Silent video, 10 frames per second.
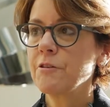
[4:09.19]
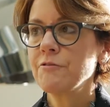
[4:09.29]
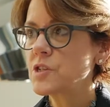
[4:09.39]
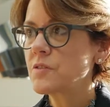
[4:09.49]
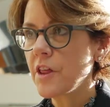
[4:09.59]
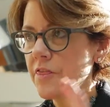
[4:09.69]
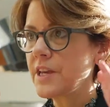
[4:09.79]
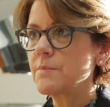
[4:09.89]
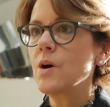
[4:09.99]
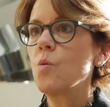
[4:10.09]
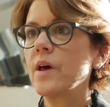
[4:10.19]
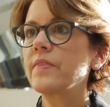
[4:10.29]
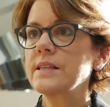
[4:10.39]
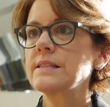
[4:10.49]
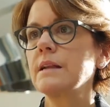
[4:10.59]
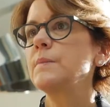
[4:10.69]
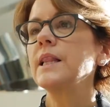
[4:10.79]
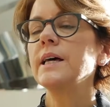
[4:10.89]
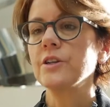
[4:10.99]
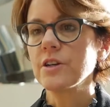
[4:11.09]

first of all, think about what that's going to be like.